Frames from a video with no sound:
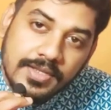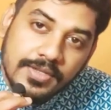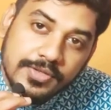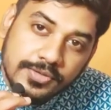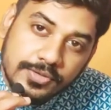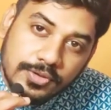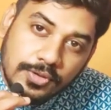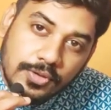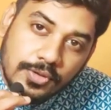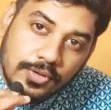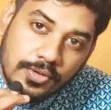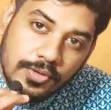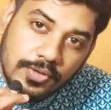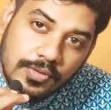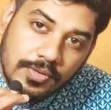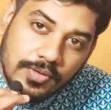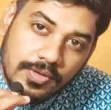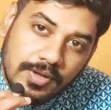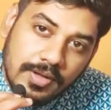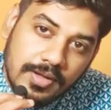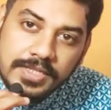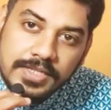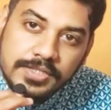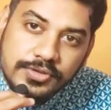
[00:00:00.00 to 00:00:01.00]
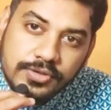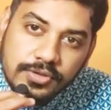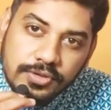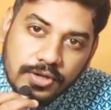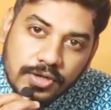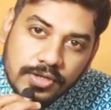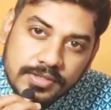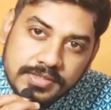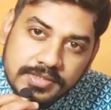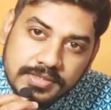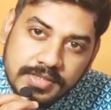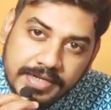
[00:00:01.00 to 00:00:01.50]
So once you
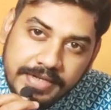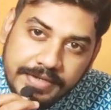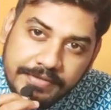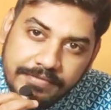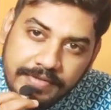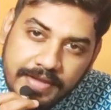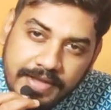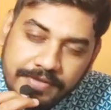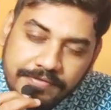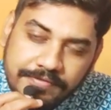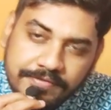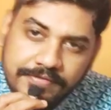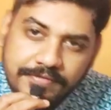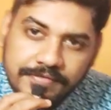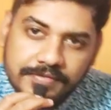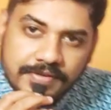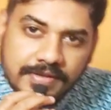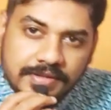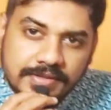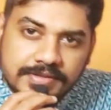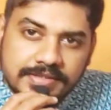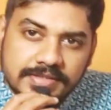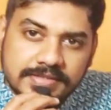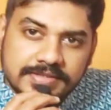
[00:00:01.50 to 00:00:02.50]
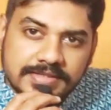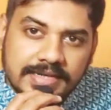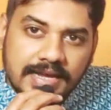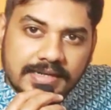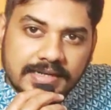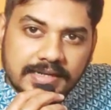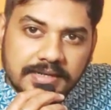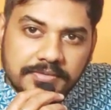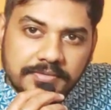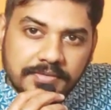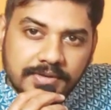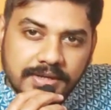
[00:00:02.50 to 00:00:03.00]
cross 35, this
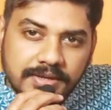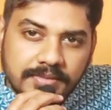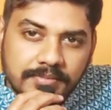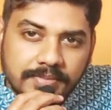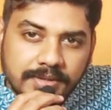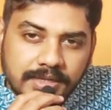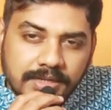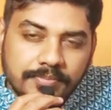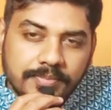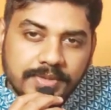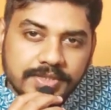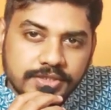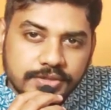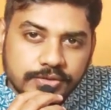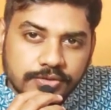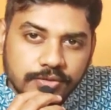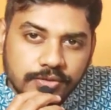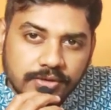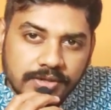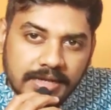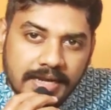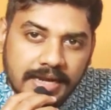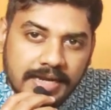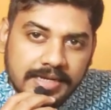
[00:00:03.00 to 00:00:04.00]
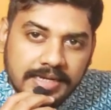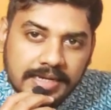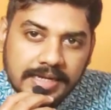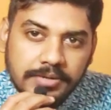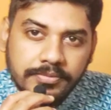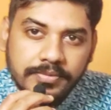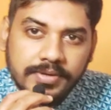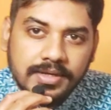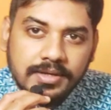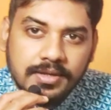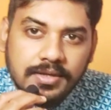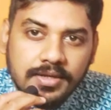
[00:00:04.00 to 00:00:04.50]
Saturn will become matured and
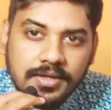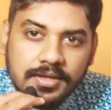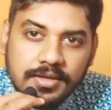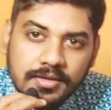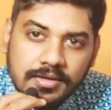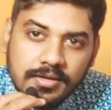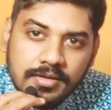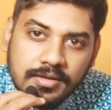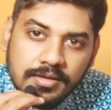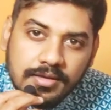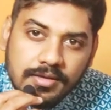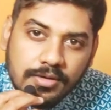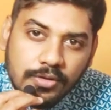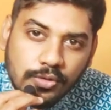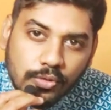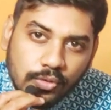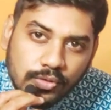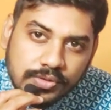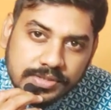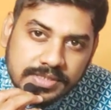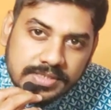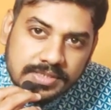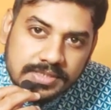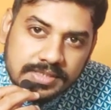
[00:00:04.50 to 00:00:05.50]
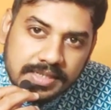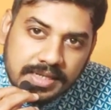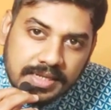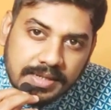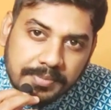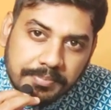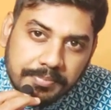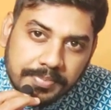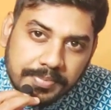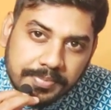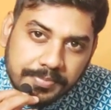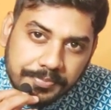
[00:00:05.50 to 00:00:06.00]
it will lose its
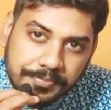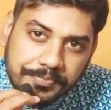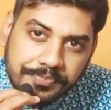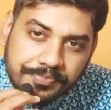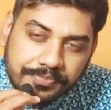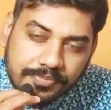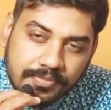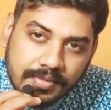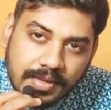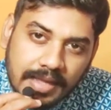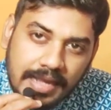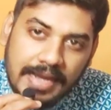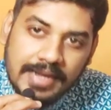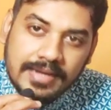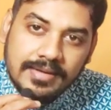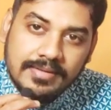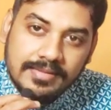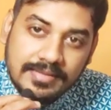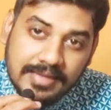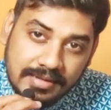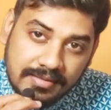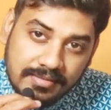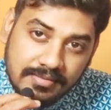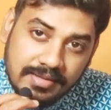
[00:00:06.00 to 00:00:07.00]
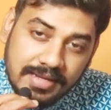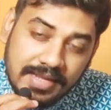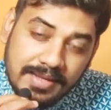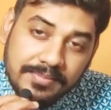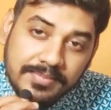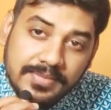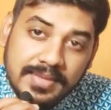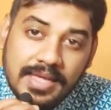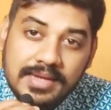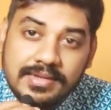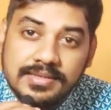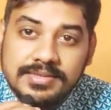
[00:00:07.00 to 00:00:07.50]
grip, and that
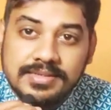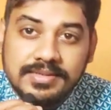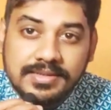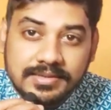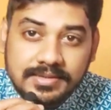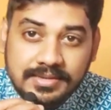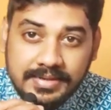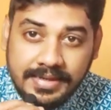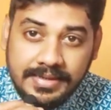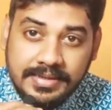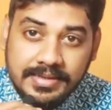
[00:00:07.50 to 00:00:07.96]
time there is a